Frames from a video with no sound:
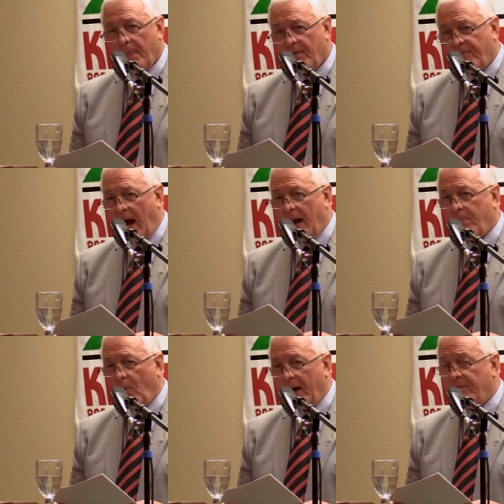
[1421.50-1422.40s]
five
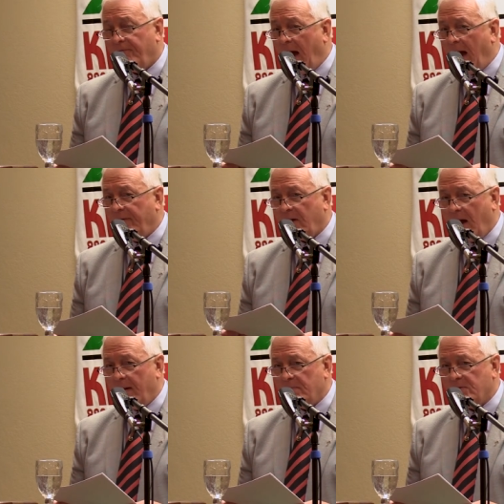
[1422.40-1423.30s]
point five
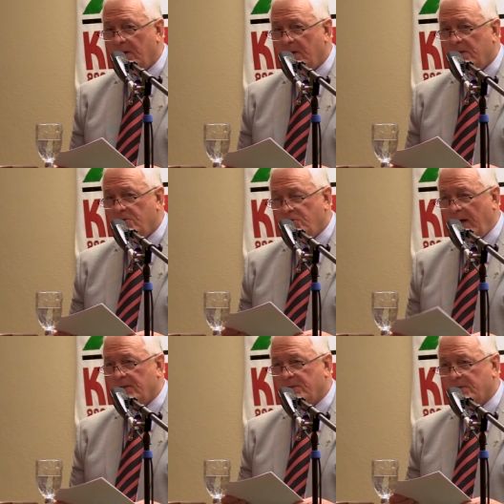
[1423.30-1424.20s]
times
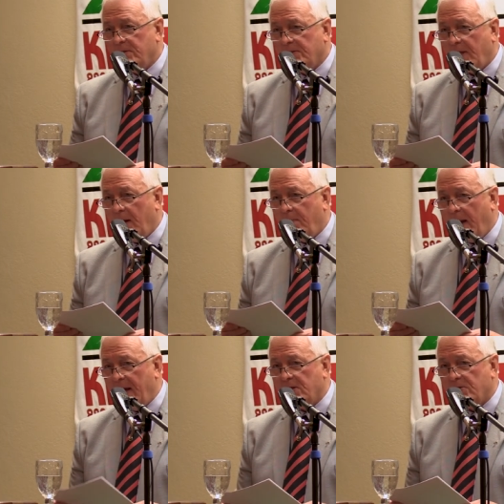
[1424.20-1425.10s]
just to stay
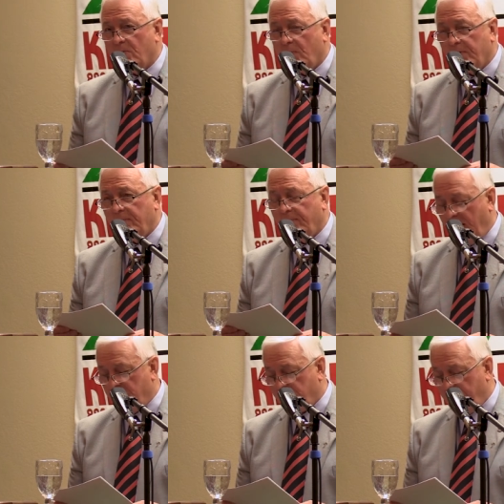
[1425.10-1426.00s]
pace with inflation.